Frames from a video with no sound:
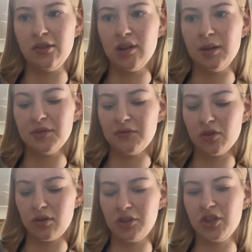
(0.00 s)
grams of
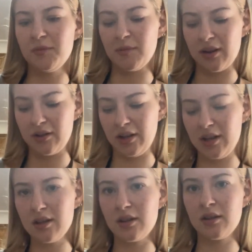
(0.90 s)
chocolate chips
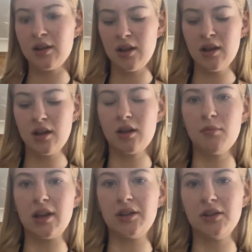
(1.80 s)
apparently,
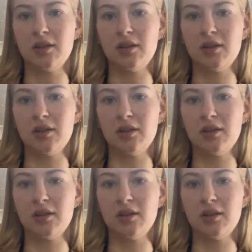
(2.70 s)
compared